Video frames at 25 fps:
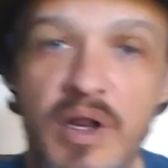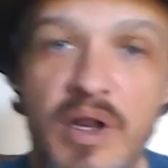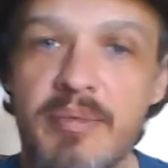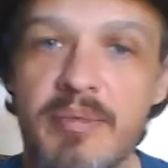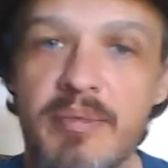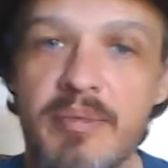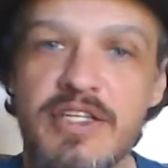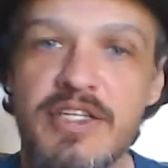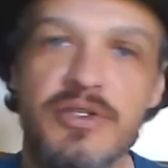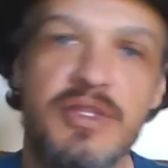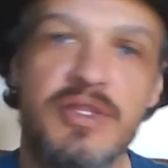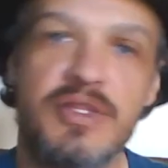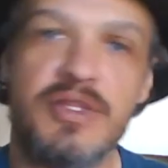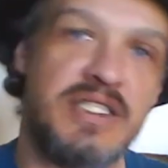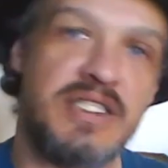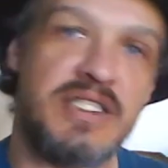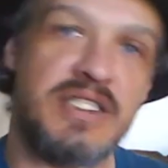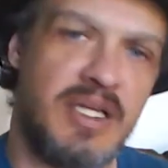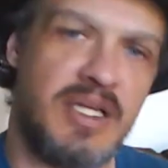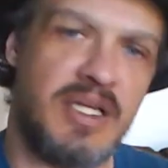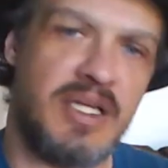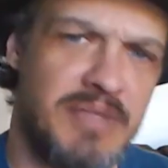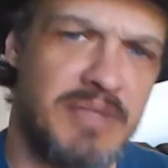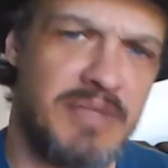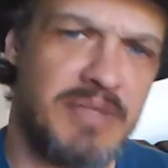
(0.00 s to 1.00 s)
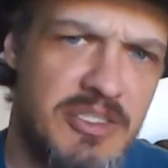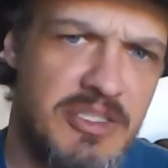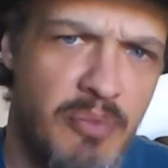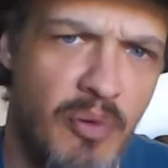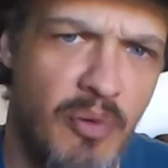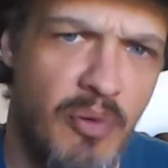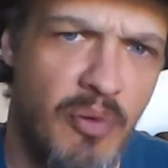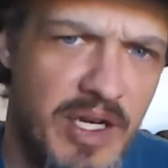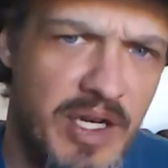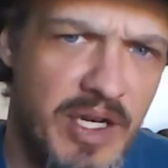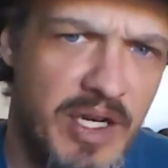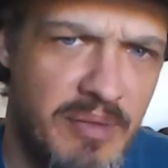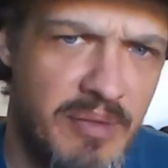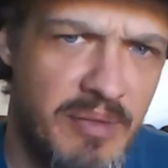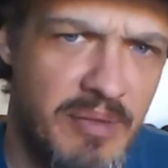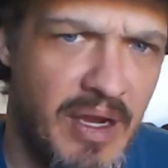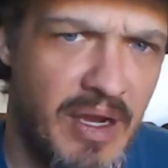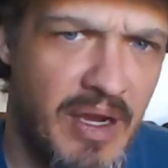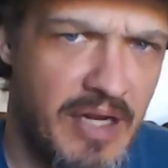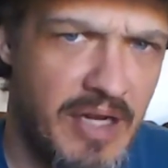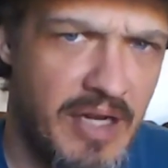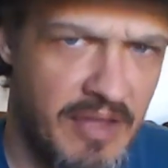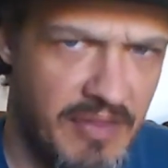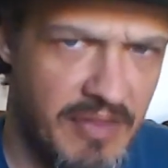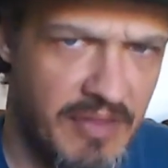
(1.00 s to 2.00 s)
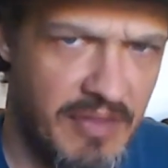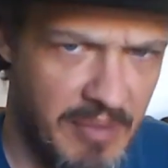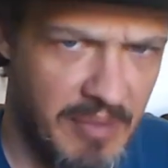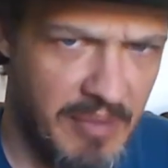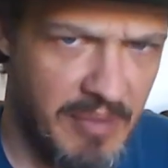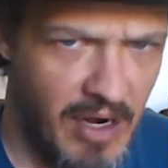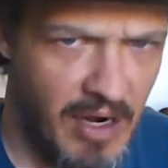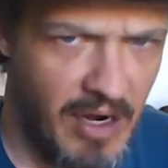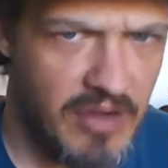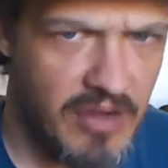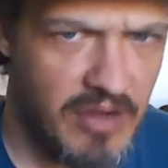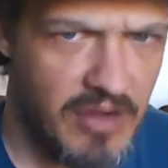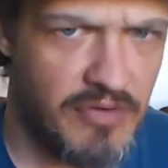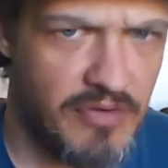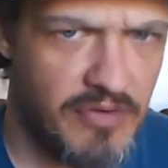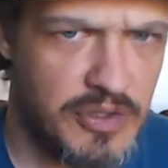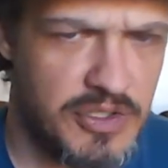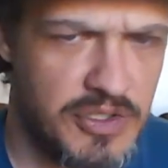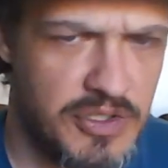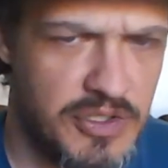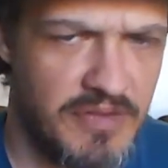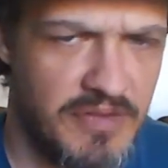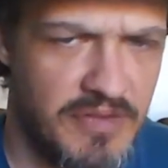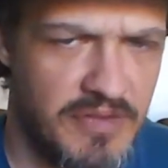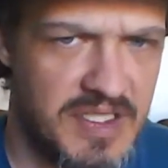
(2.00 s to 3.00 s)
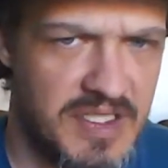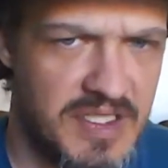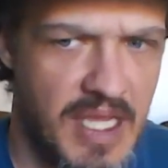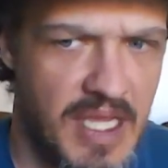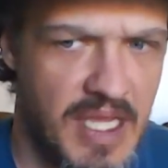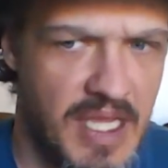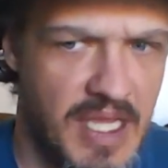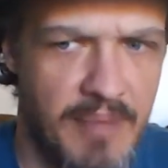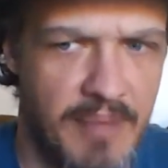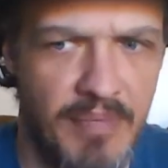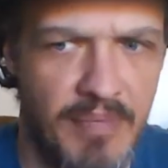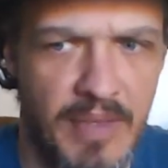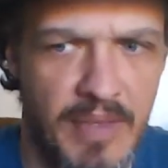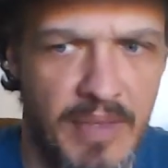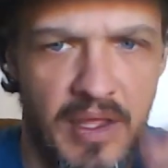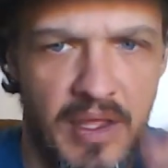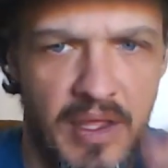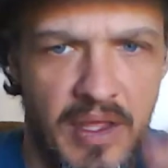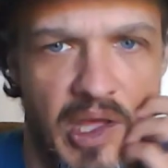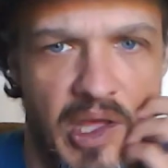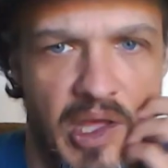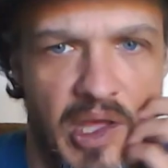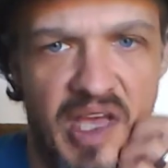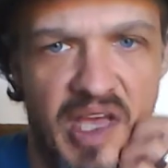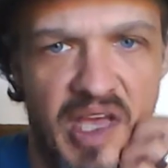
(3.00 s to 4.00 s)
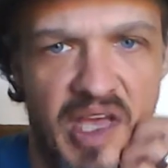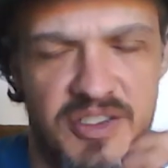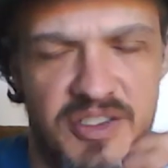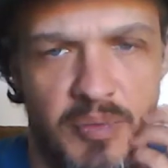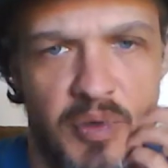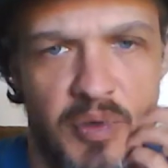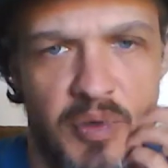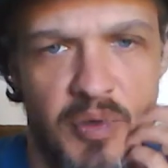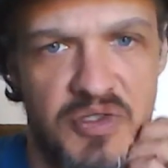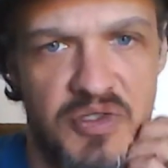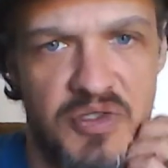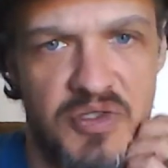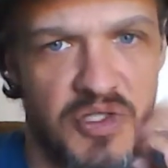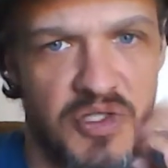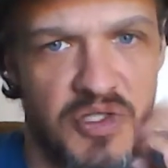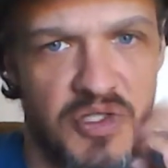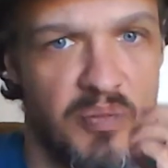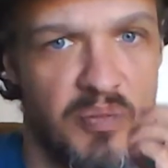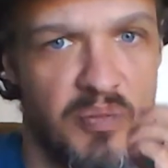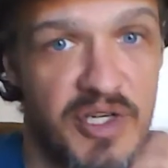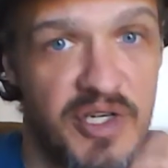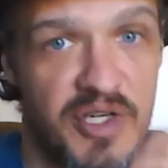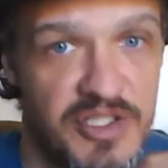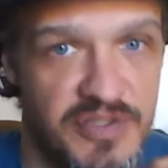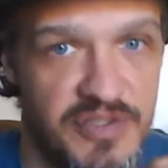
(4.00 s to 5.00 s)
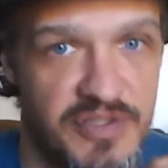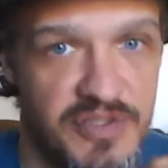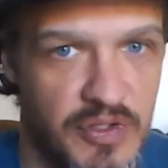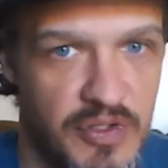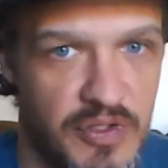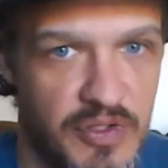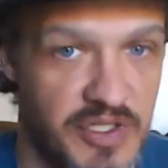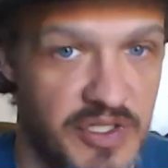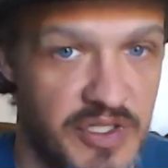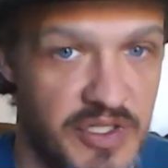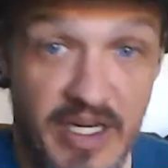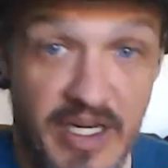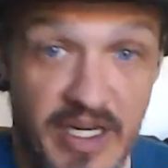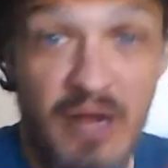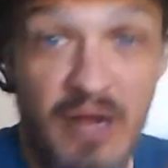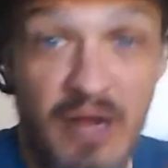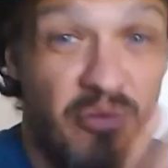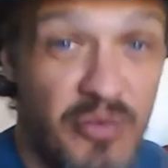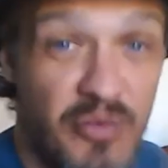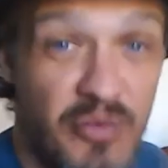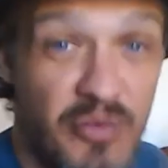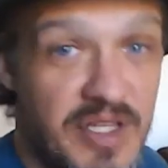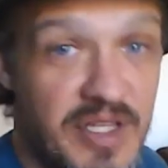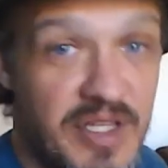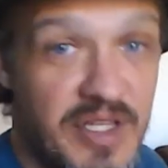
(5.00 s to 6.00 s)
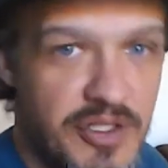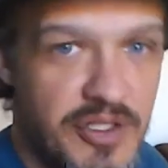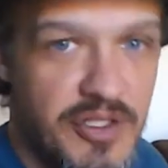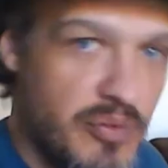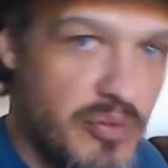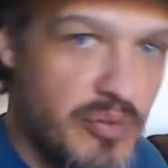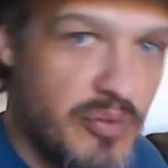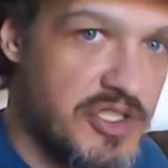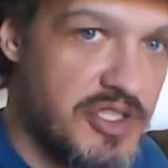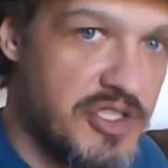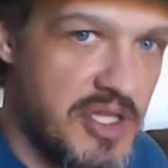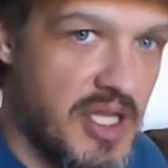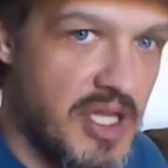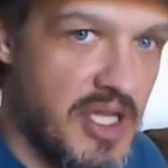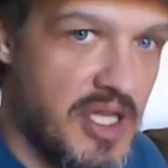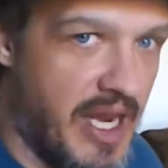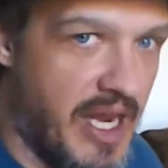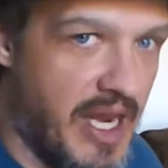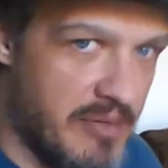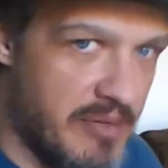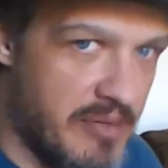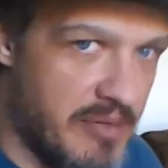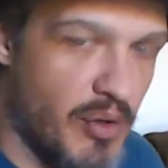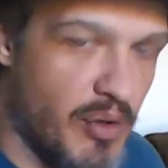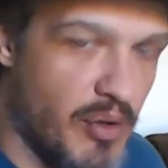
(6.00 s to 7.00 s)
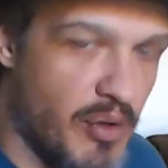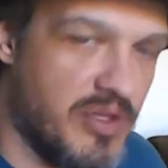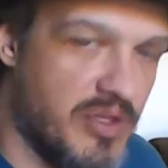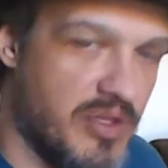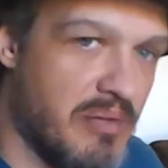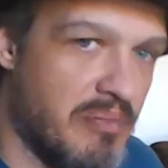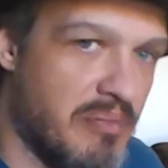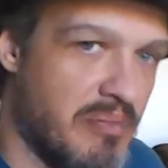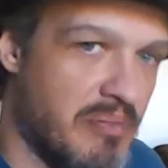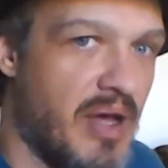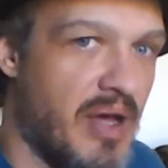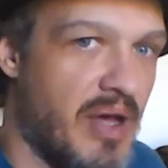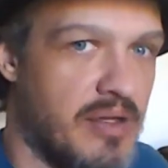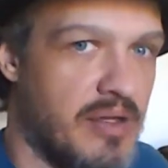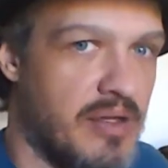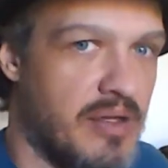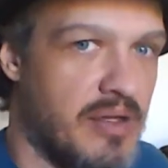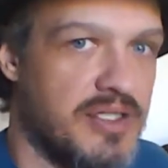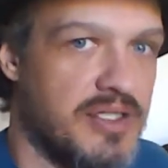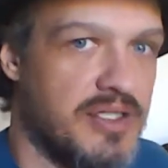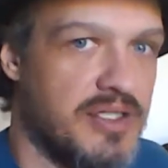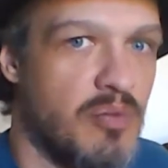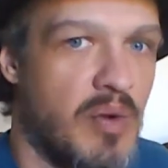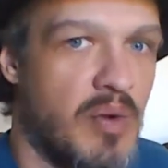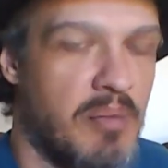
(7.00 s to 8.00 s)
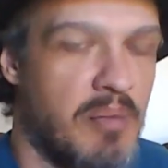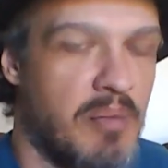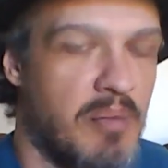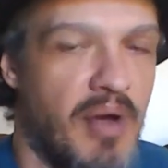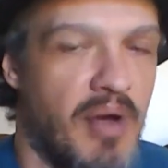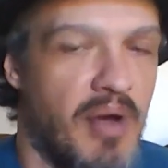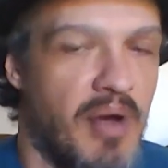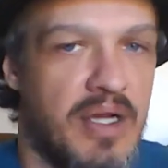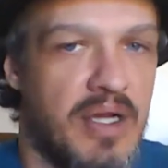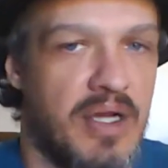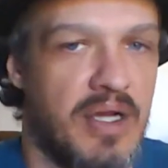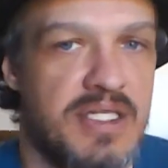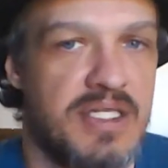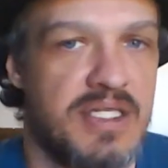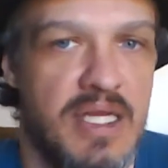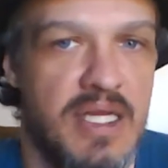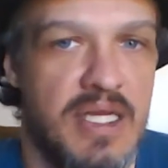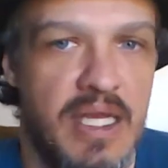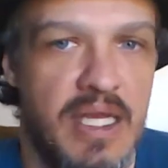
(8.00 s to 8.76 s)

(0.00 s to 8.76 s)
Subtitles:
of the major things that I'm disappointed about in the American version of this game, as opposed to the British version, and I really do wish that I had both compiled into one box,